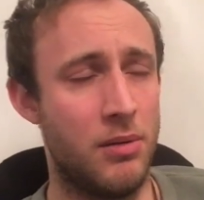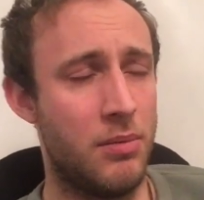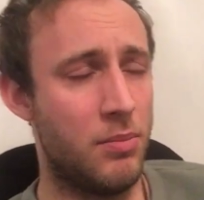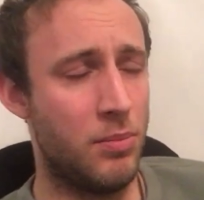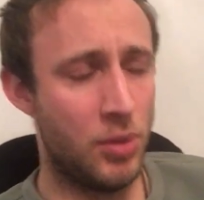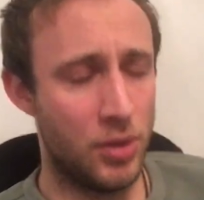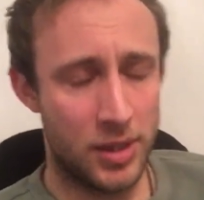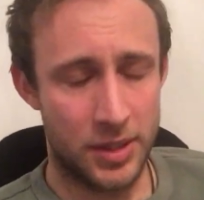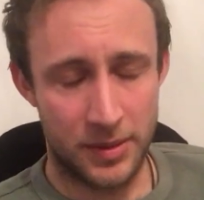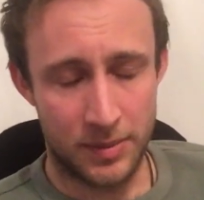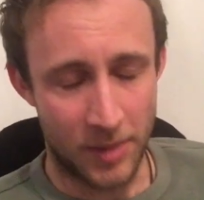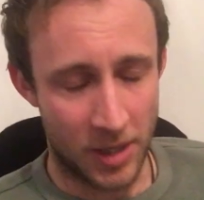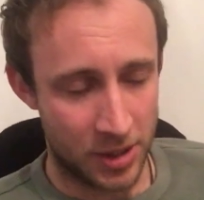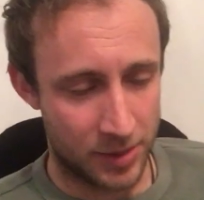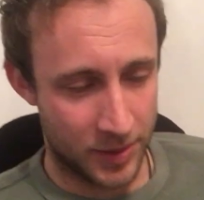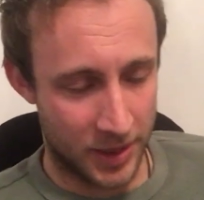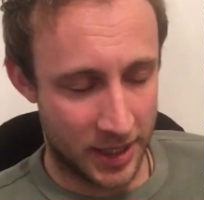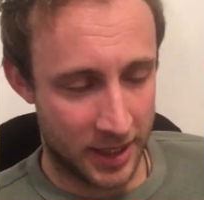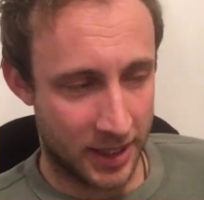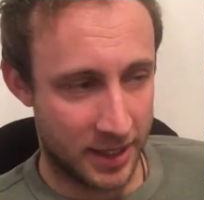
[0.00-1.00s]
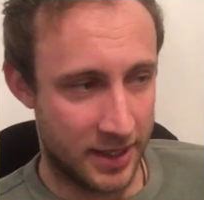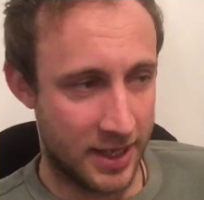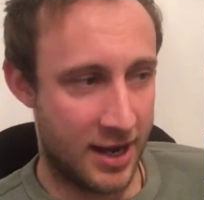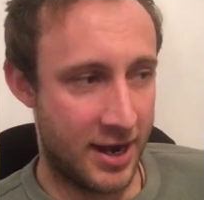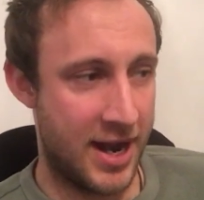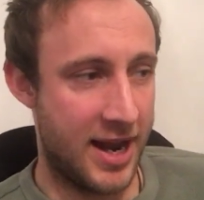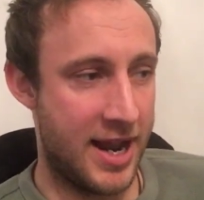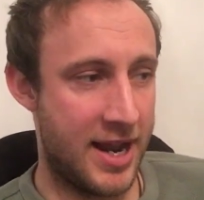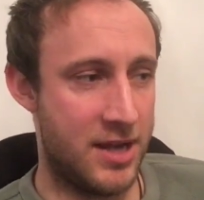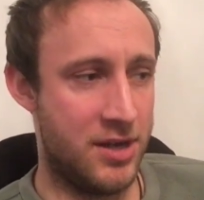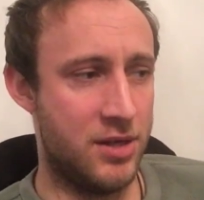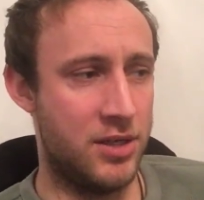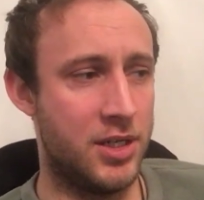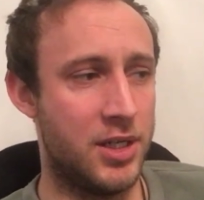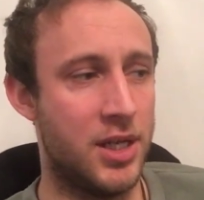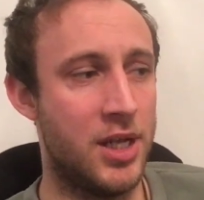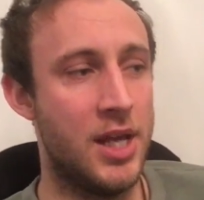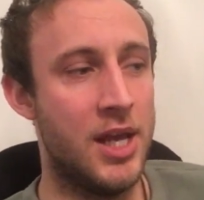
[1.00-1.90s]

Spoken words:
put a smudge stick in their hand.